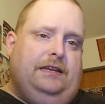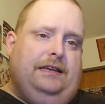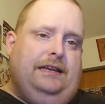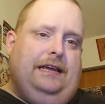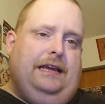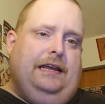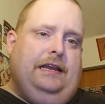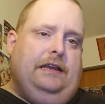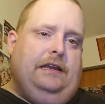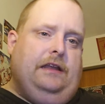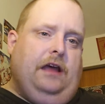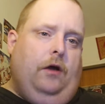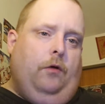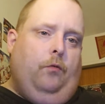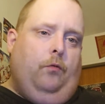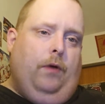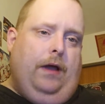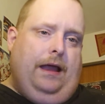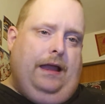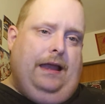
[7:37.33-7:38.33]
need a
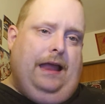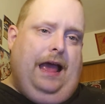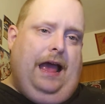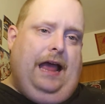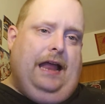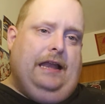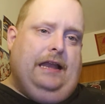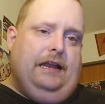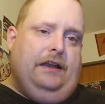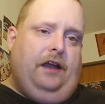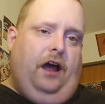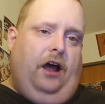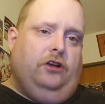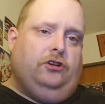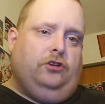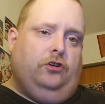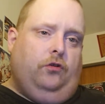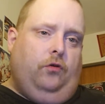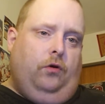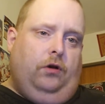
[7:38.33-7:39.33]
win and a
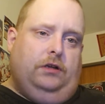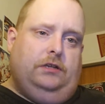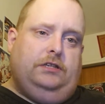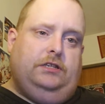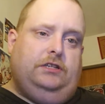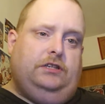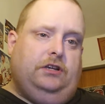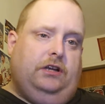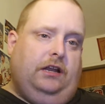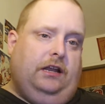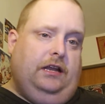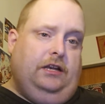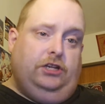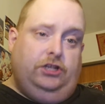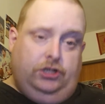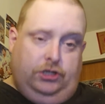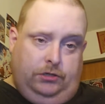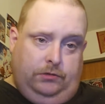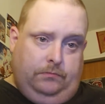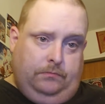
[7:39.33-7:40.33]
Dodger loss to
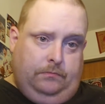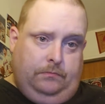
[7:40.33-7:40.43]
clinch,